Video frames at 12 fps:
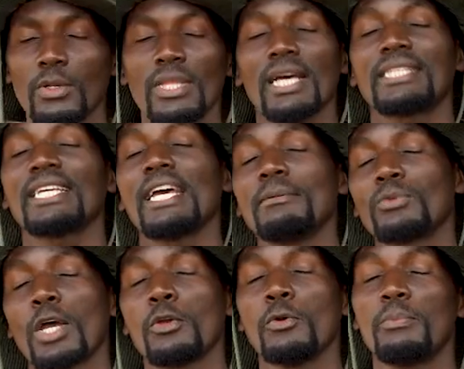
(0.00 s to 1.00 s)
You know, there are times
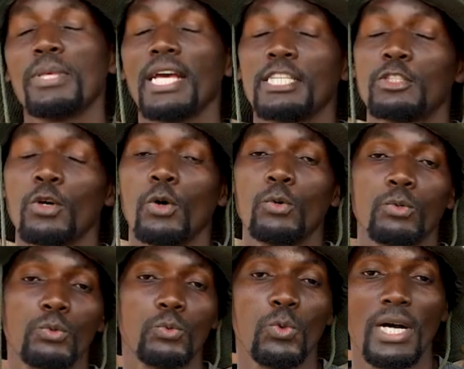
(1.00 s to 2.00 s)
where you'll be at your
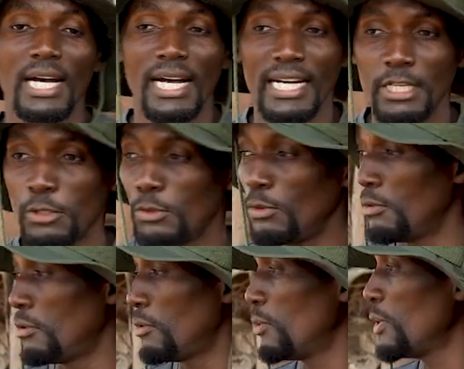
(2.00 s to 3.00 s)
own work,
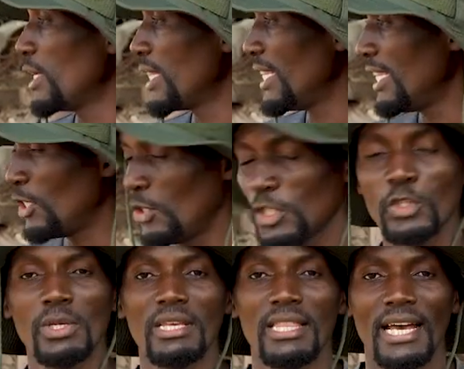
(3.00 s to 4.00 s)
you're doing this, you're
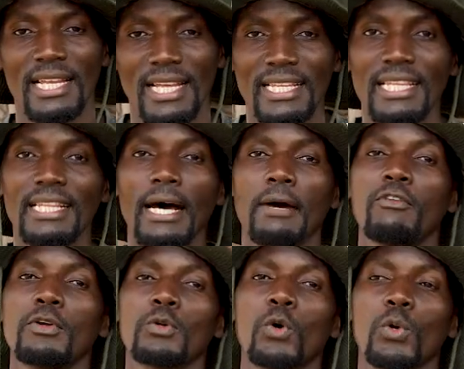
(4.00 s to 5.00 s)
doing that, and then a
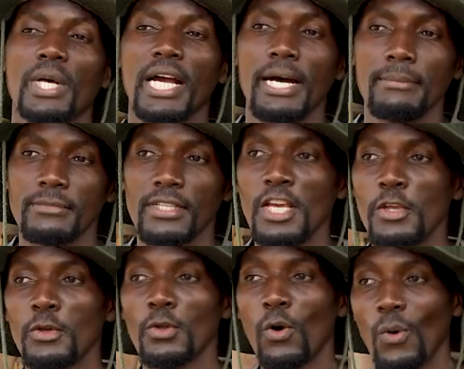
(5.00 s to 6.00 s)
phone call
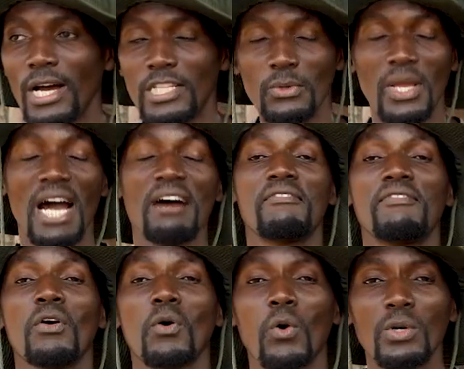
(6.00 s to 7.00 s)
comes. You know what? We have
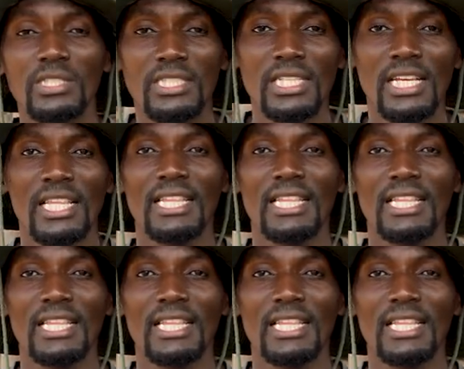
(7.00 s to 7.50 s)
4 goats.